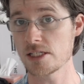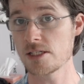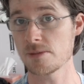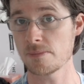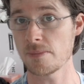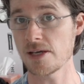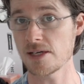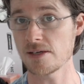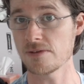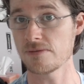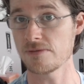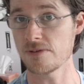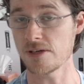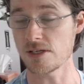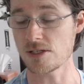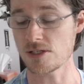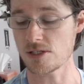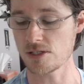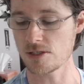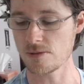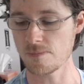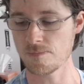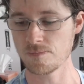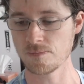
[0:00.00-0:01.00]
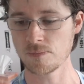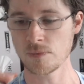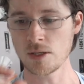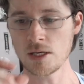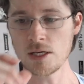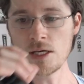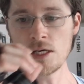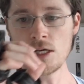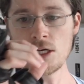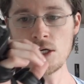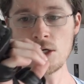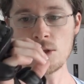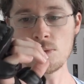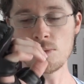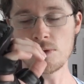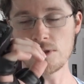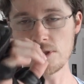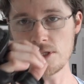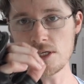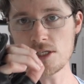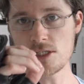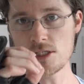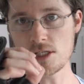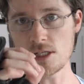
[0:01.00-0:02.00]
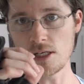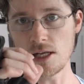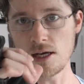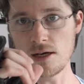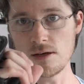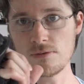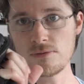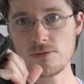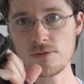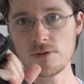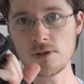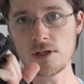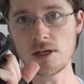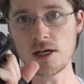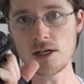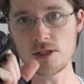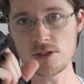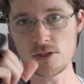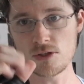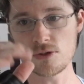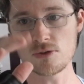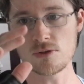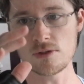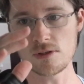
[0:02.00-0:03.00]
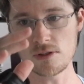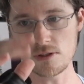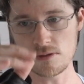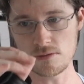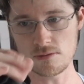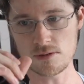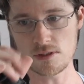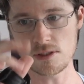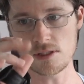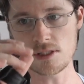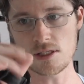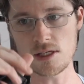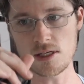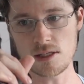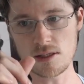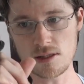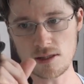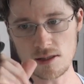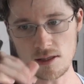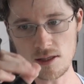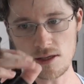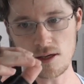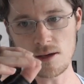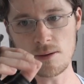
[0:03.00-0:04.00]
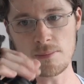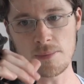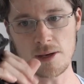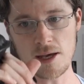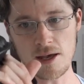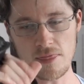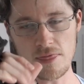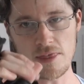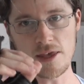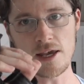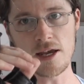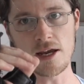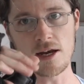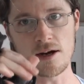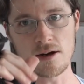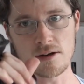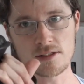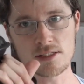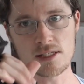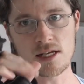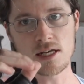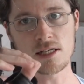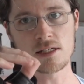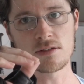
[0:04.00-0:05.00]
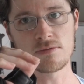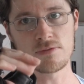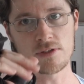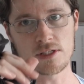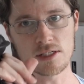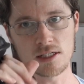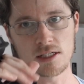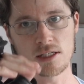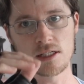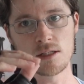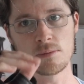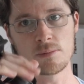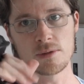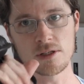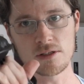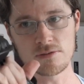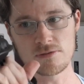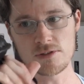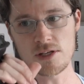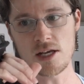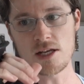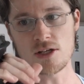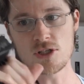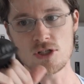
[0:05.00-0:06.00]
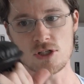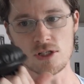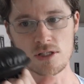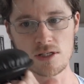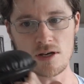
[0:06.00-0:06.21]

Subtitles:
to make a fist. With this glove, you see, about there, I start to feel a little bit of tension.